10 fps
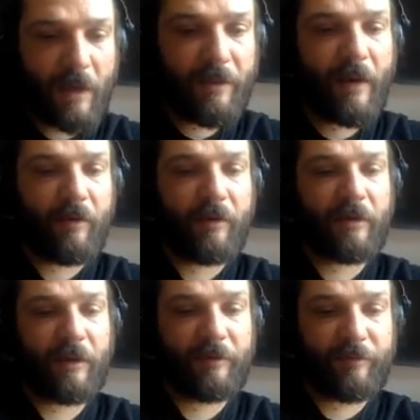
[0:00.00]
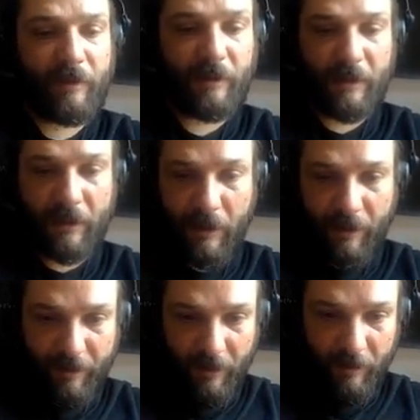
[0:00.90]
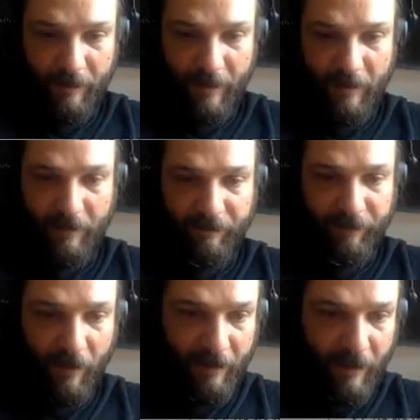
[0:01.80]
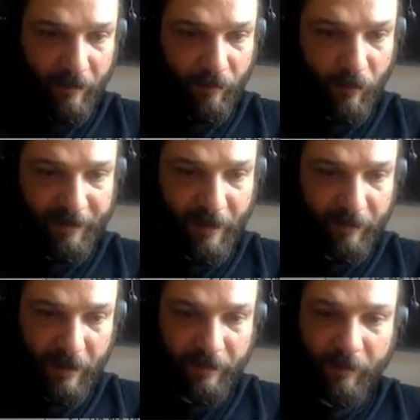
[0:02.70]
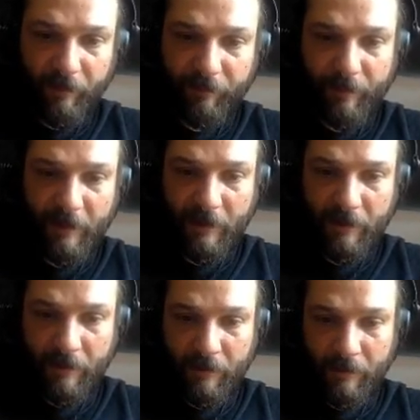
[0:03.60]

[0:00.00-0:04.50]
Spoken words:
And now I'm going to go into my other loop here and then find out what sound it is I want from here.